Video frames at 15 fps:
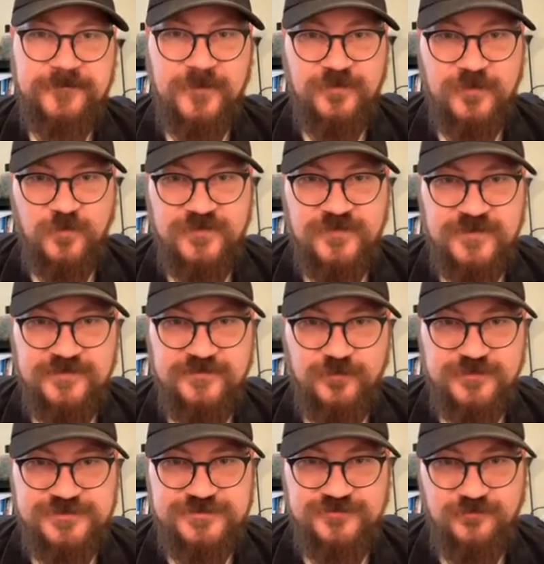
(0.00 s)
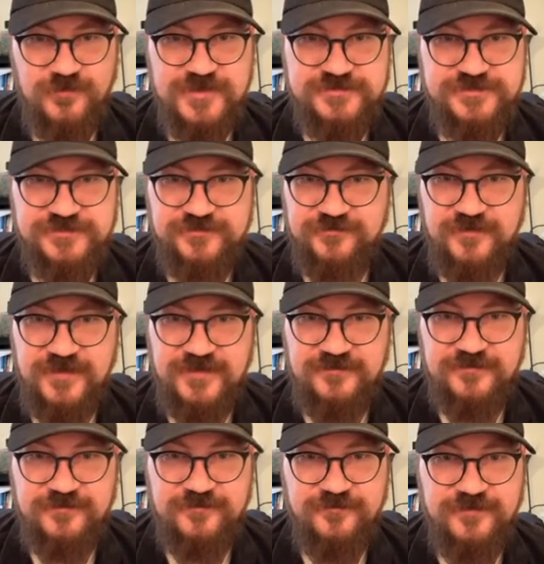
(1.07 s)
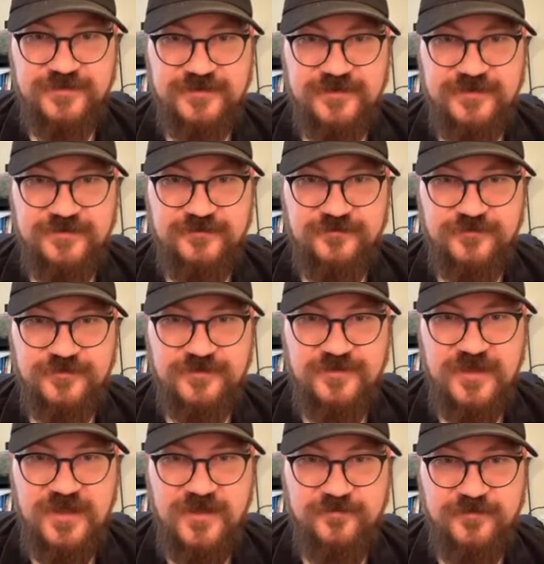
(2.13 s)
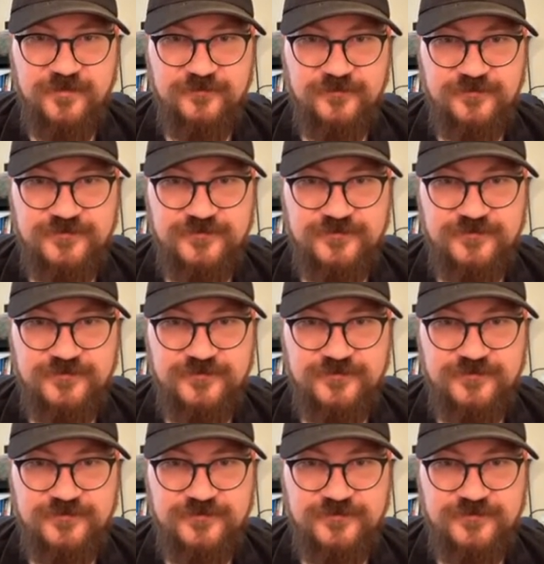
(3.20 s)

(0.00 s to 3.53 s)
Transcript: But when they switched to Raichu, I knew that I could hop over